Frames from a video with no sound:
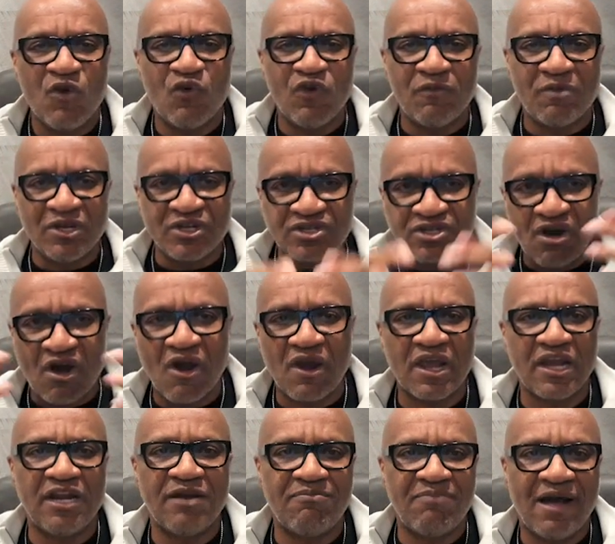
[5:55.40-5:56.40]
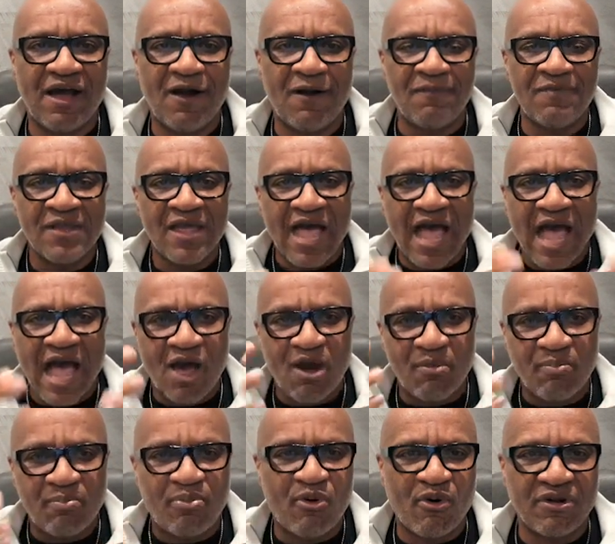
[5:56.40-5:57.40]
we've been talking about how
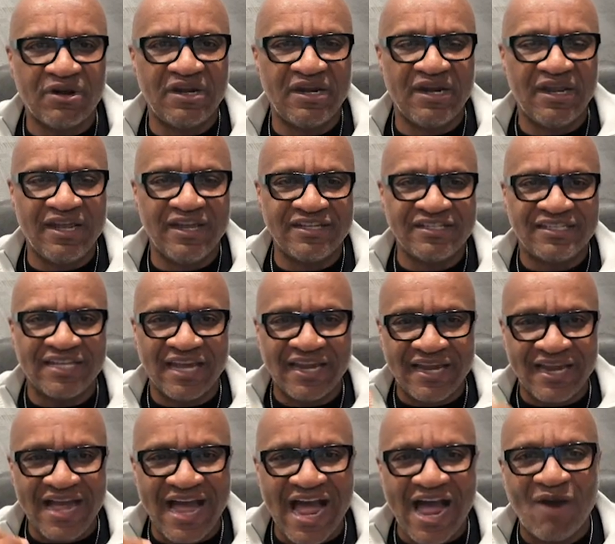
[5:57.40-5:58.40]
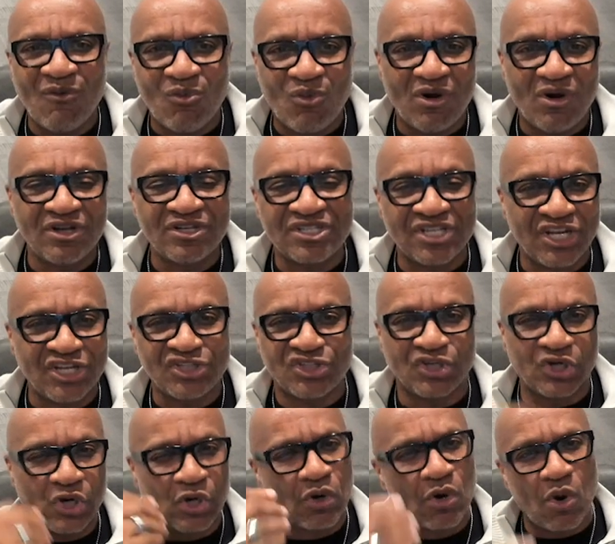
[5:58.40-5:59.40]
important it is that God wants us to
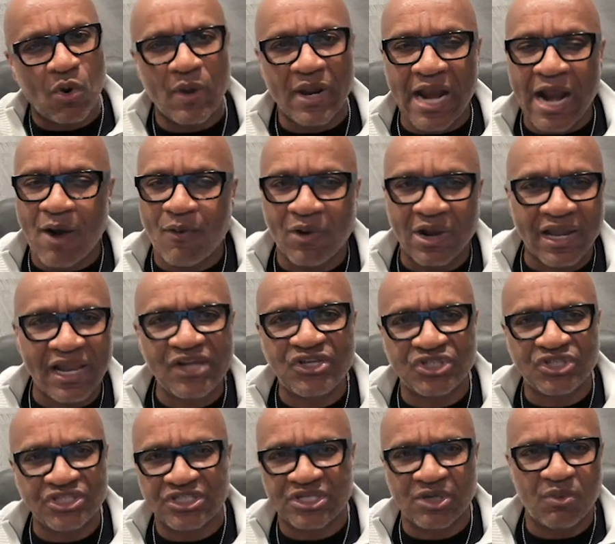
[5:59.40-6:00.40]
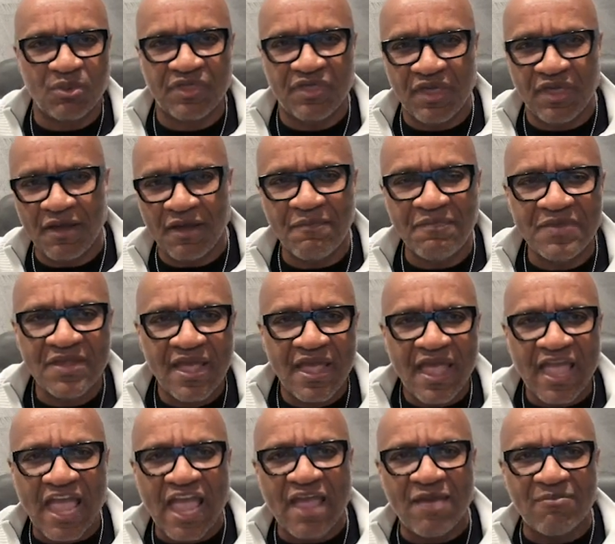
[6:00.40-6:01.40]
grow in our relationship with him.
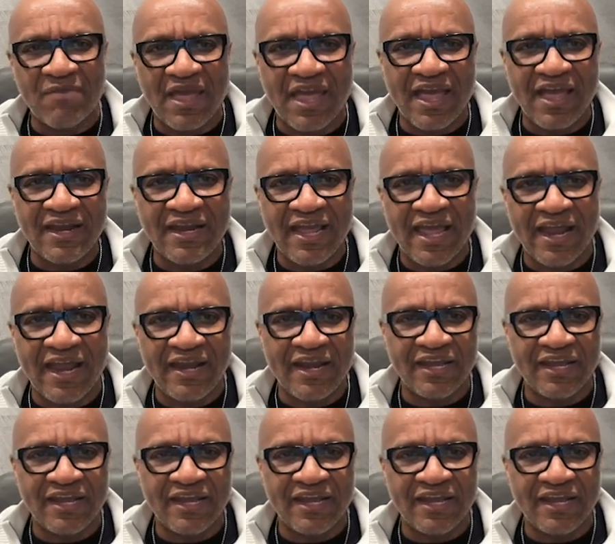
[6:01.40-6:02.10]
Amen. And